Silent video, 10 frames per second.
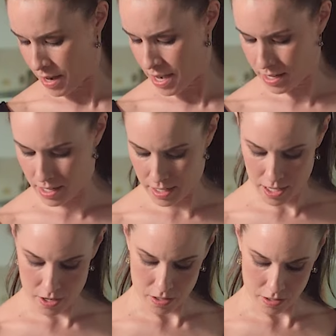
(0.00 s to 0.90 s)
right in
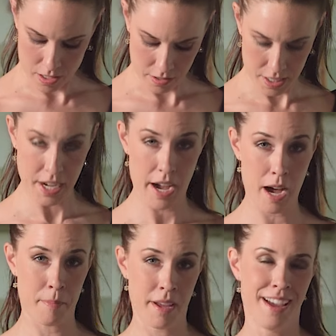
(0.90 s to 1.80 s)
here along the
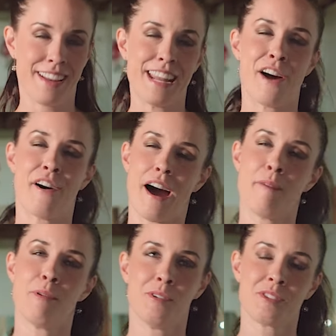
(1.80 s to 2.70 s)
top. Now,
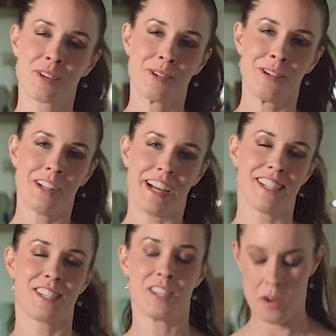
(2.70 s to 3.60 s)
I'm old school,
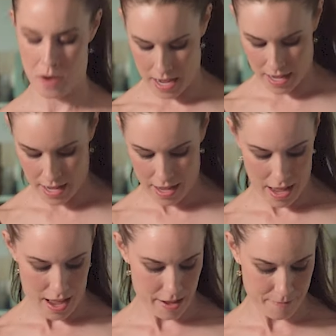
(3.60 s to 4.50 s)
and so I,
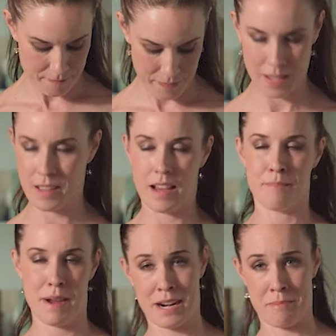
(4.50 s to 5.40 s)

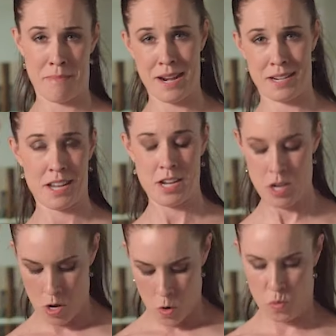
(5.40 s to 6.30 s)
back in my
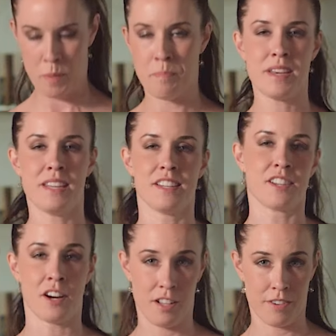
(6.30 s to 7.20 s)
day, we pinned
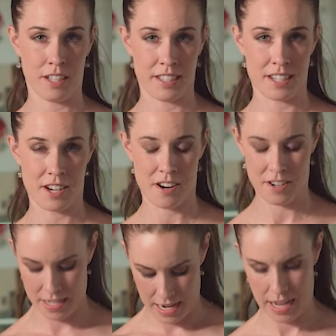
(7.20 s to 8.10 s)
all of our
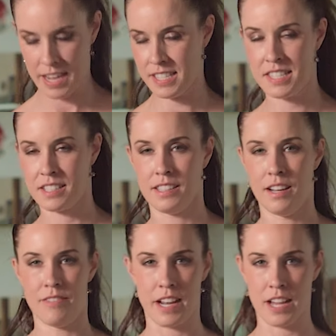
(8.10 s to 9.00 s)
leotards, and I still
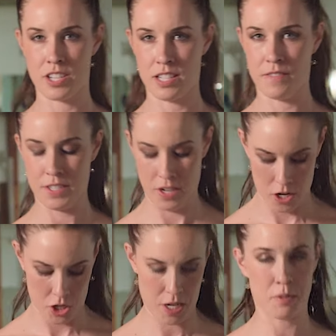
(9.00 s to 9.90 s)
love it. I just love this
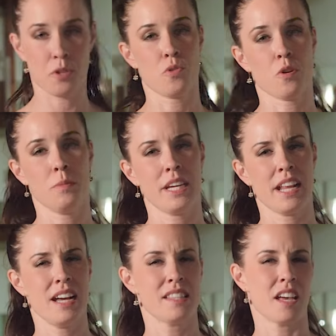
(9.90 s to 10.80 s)
heart shape. So normally
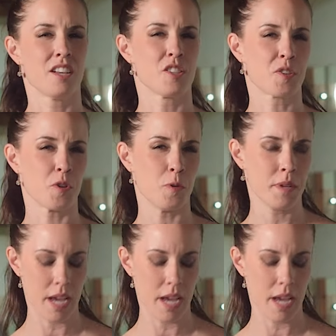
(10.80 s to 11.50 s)
it has a scoop